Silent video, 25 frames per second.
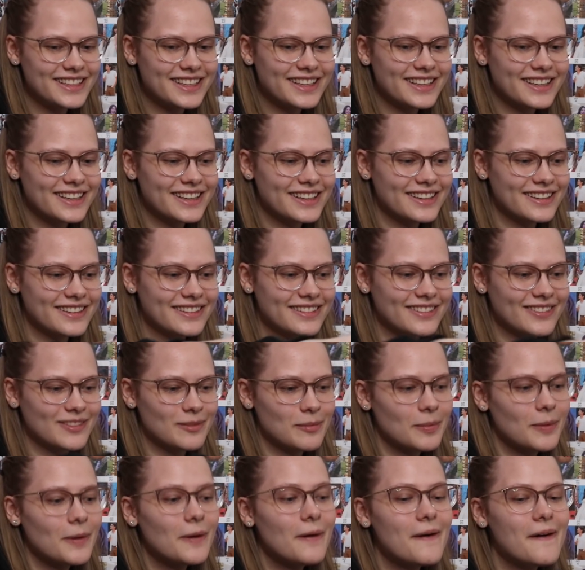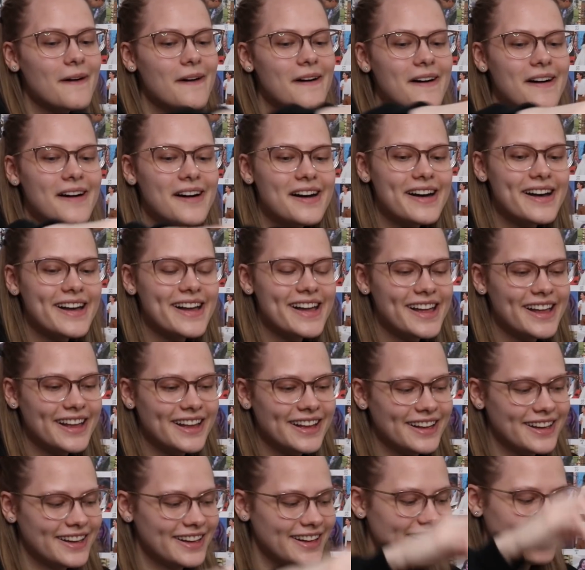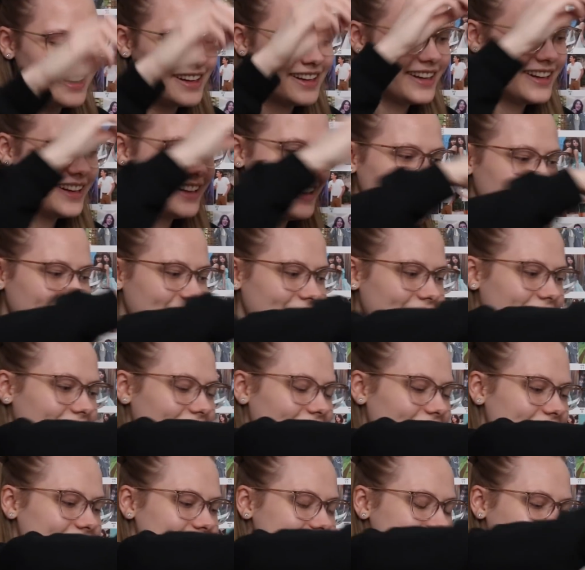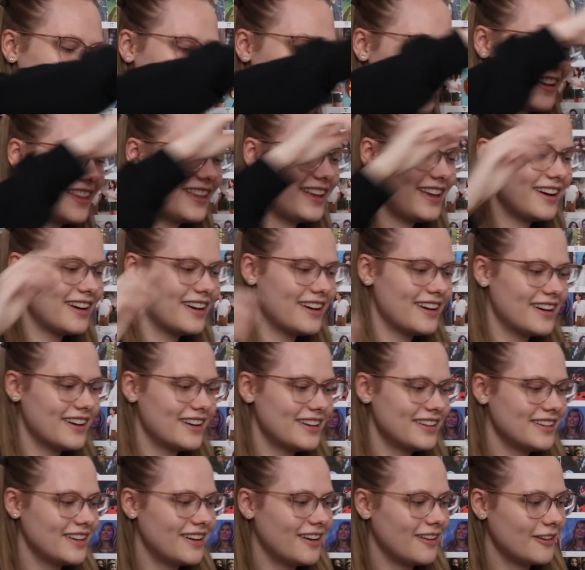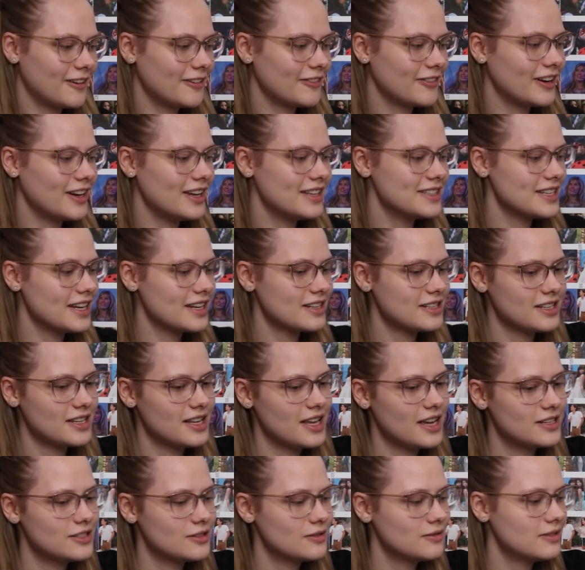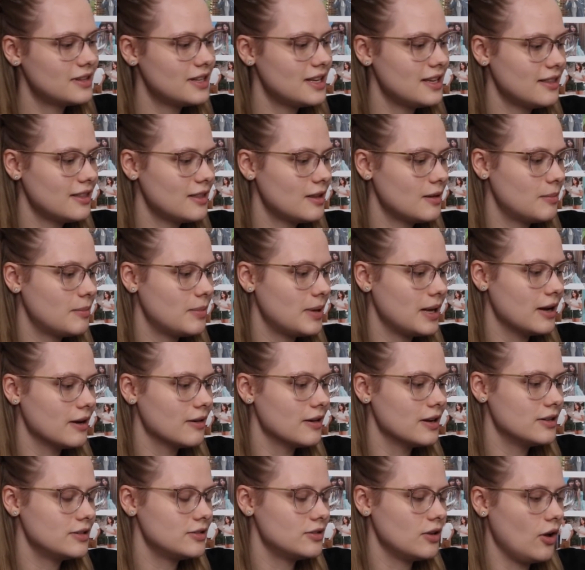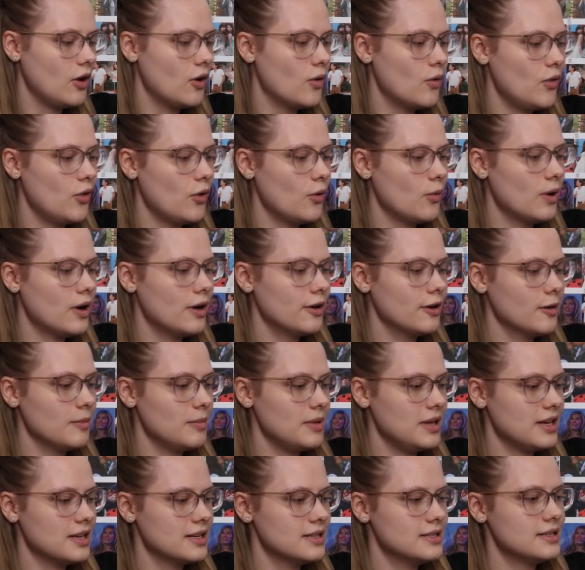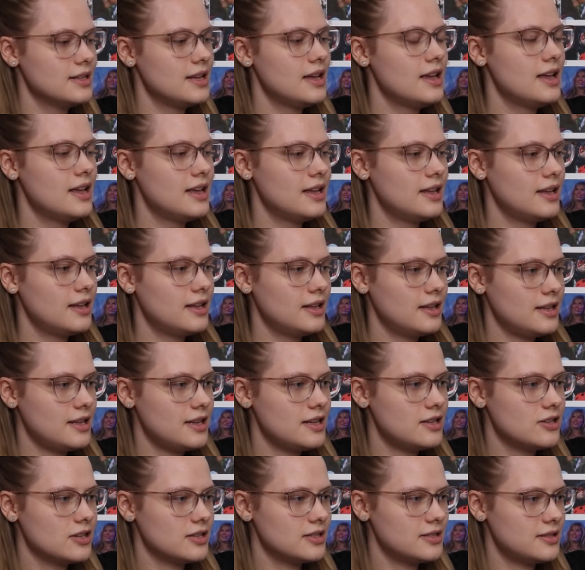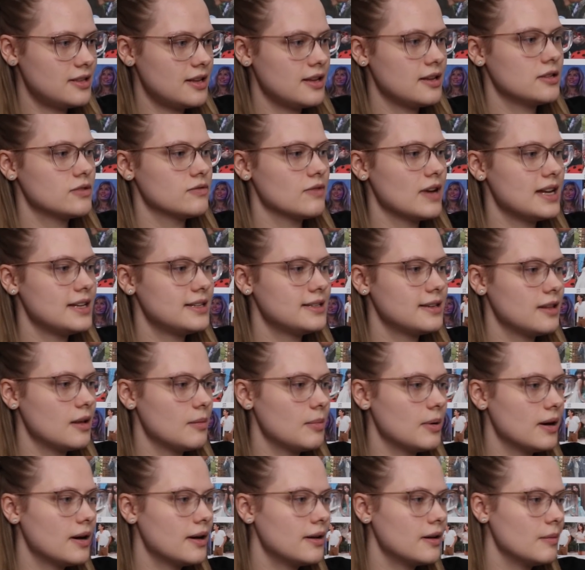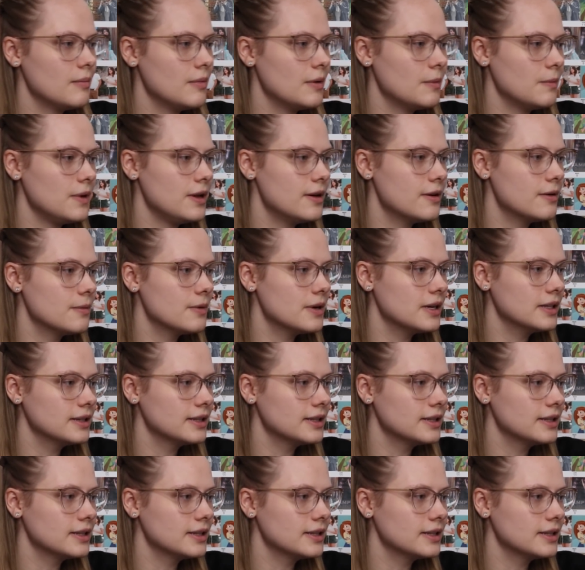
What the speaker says: Oh boy. Alright, so there they are, all our friends. Actually, I don't think the parrot should go in the water because he just sinks right to the bottom and we don't want